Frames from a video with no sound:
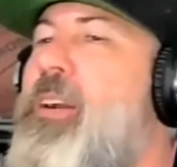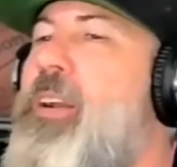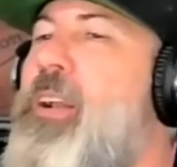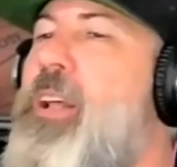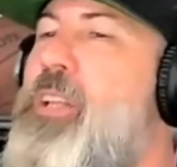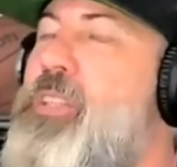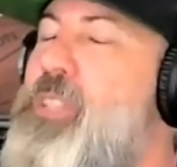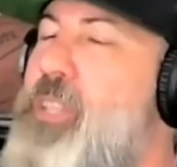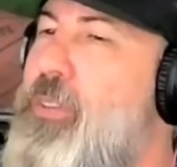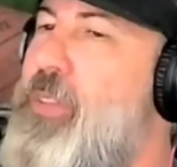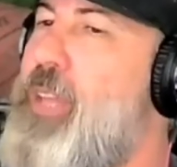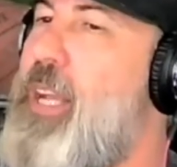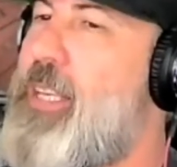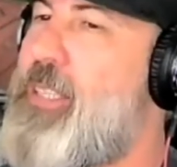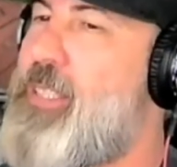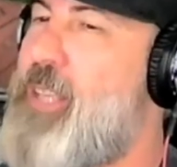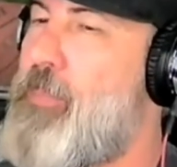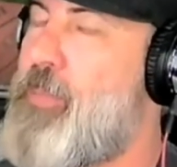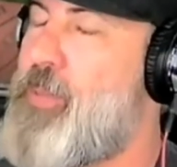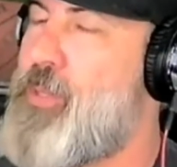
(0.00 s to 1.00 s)
And until
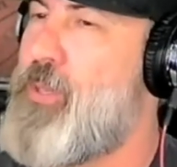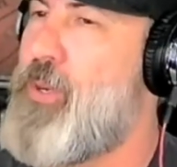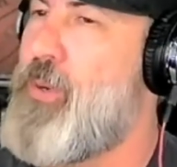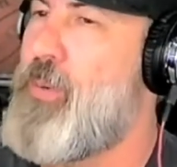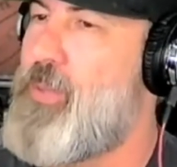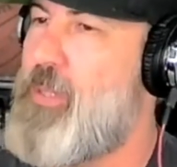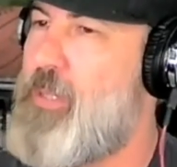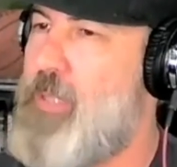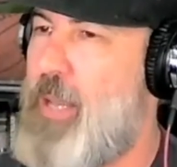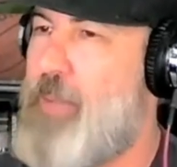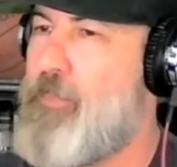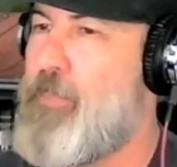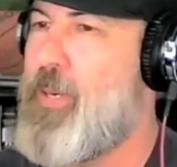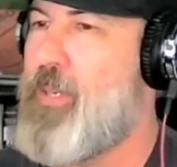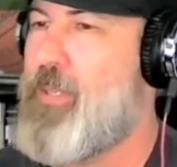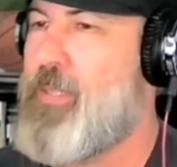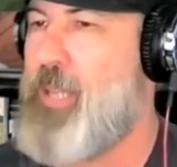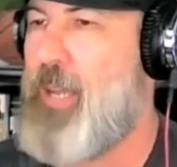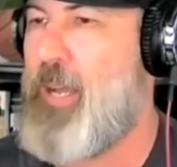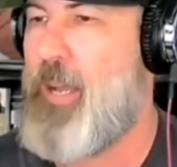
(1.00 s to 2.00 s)
next episode, same
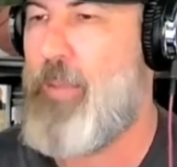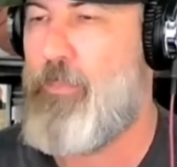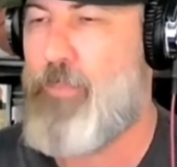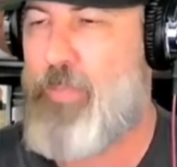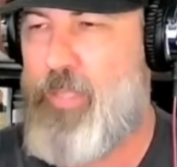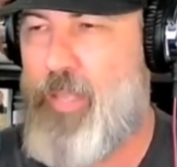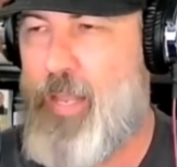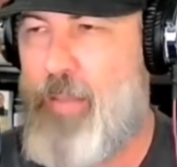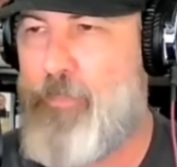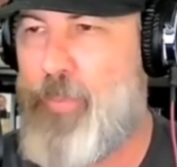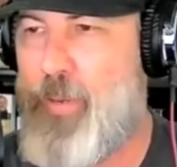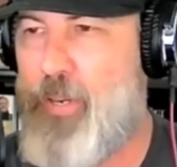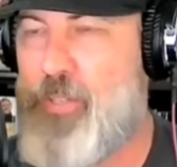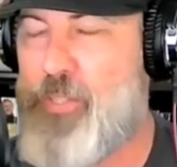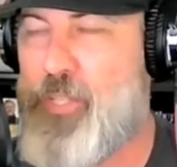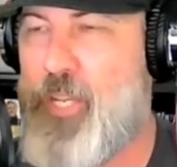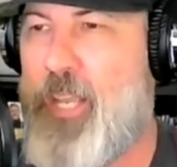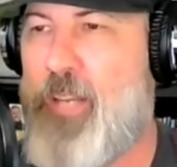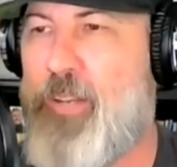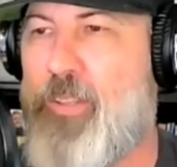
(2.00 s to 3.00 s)
beard time, same beard
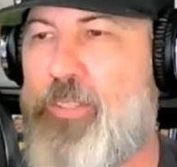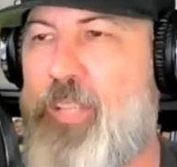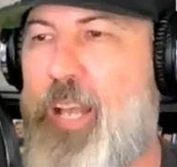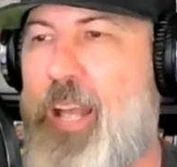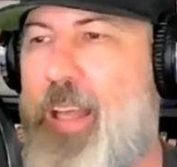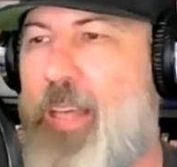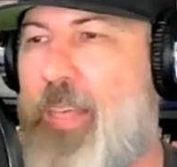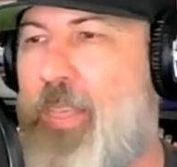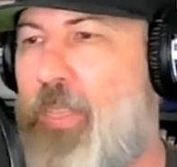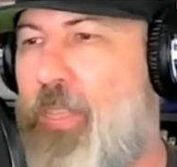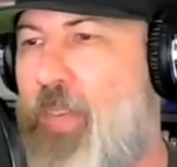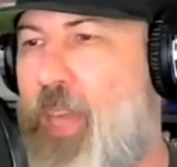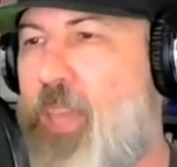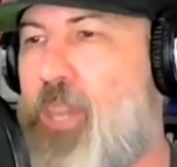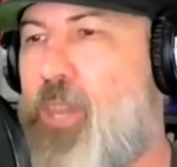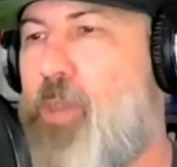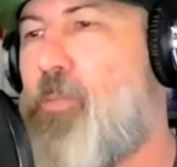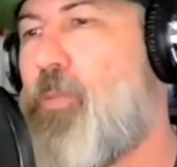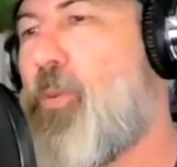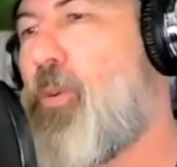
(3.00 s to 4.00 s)
channels.
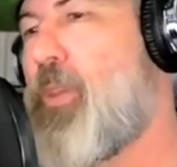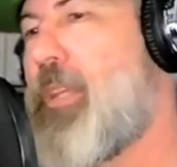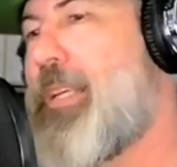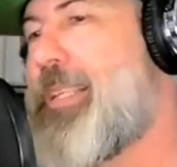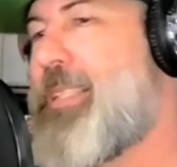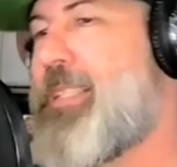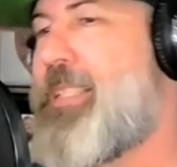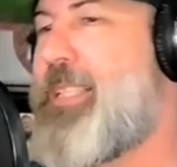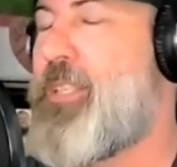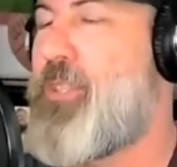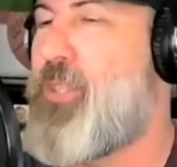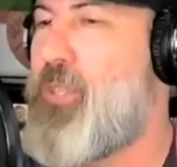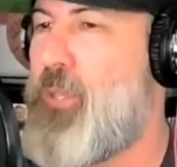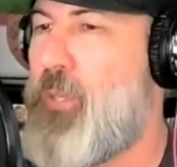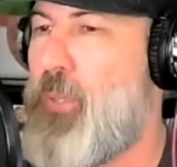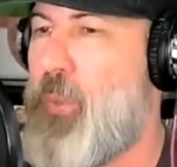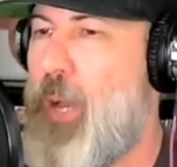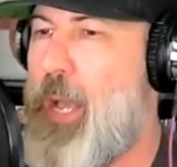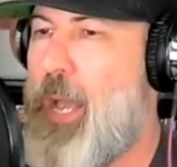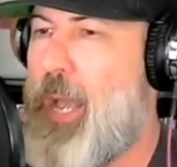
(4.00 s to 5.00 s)
Thank you for listening
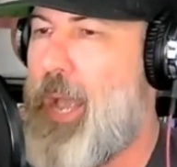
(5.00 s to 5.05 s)
to